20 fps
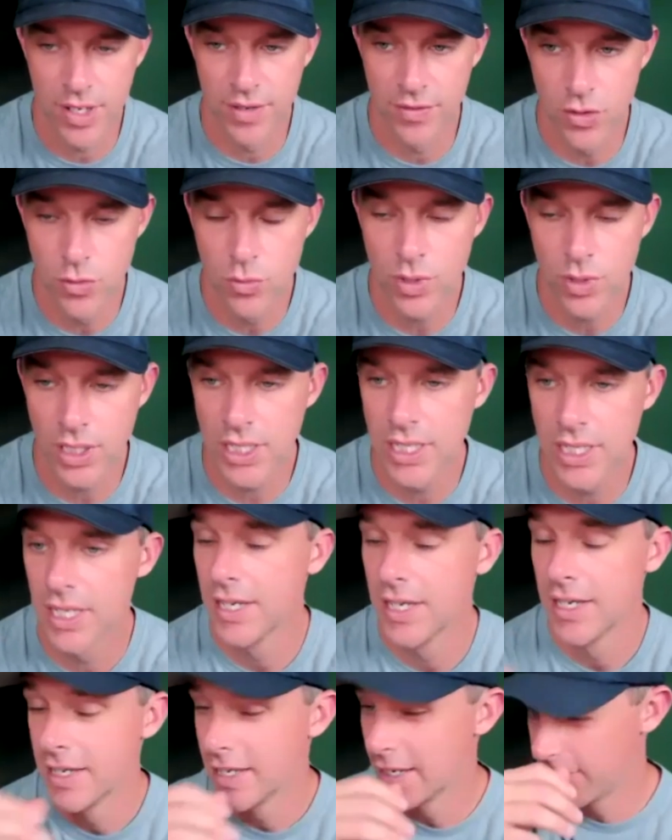if you really
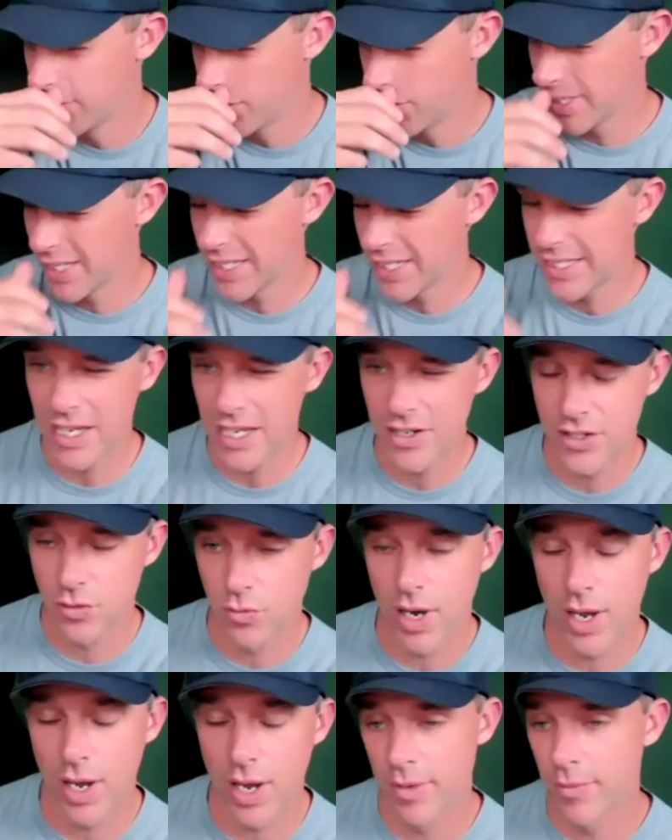if you can get down to your
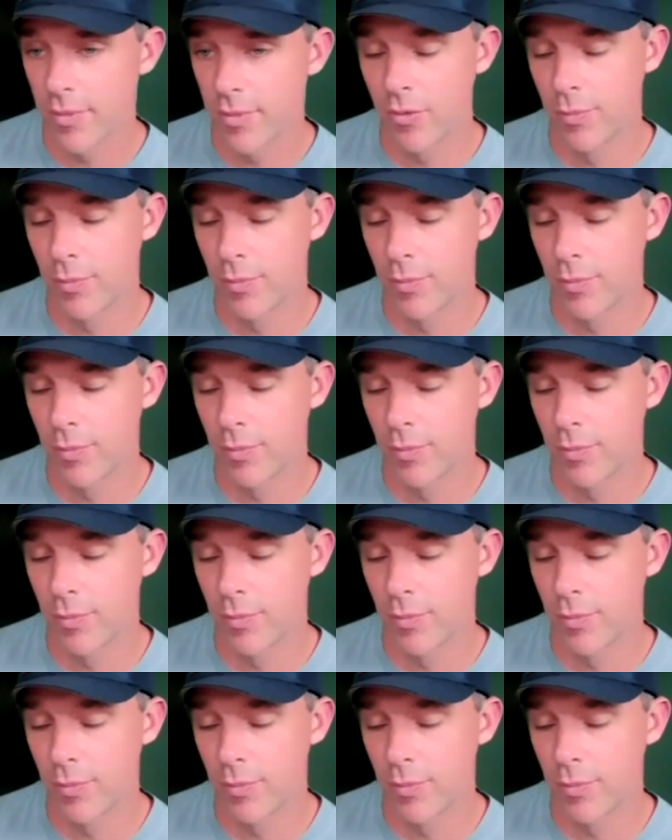why, I mean,